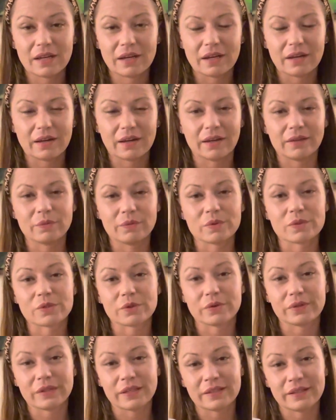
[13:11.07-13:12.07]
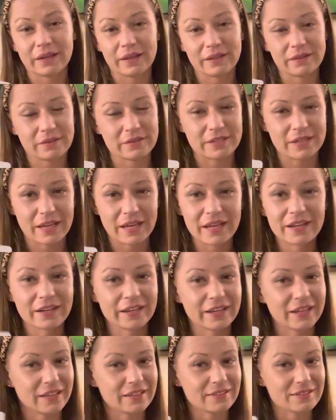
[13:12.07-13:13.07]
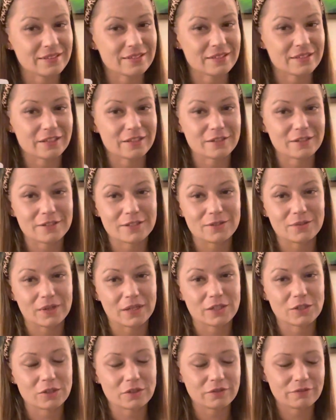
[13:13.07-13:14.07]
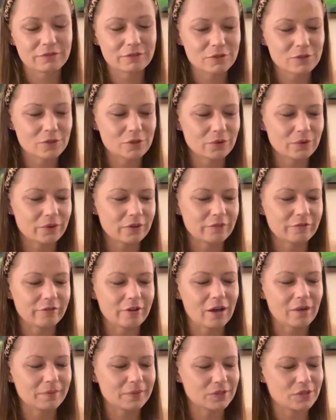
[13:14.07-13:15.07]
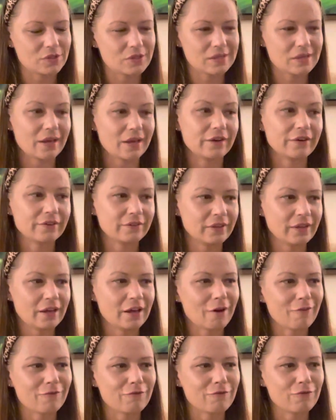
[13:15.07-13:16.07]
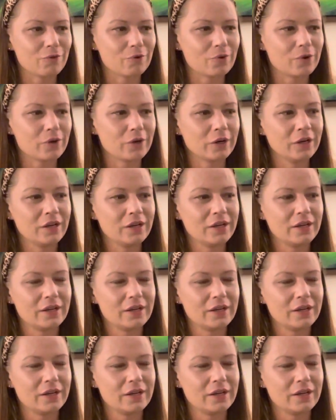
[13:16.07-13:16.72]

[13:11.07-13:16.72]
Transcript: and we saw that the other day, again, this is continuation of the story of how much desire they have for